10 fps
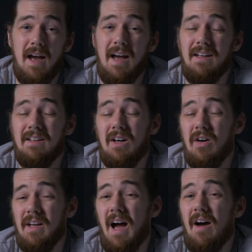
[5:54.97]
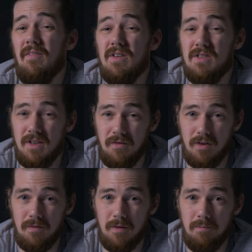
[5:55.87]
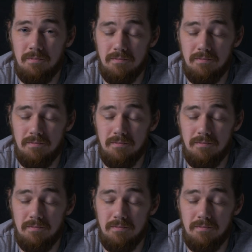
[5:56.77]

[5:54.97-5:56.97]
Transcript: and I have several of them.